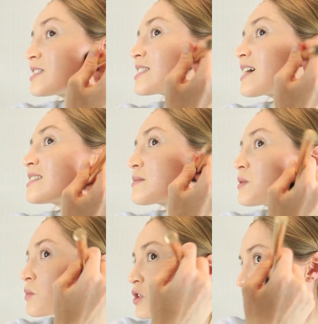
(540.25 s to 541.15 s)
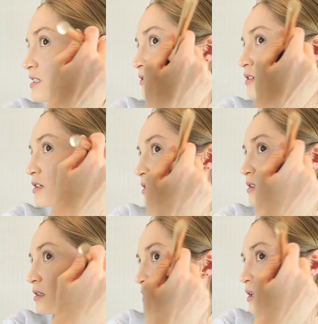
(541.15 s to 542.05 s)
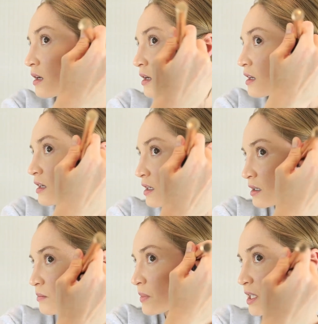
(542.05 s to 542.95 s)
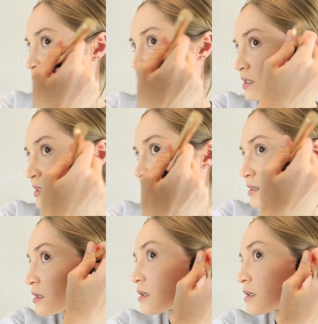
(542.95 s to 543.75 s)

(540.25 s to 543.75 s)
So it's a bit more difficult because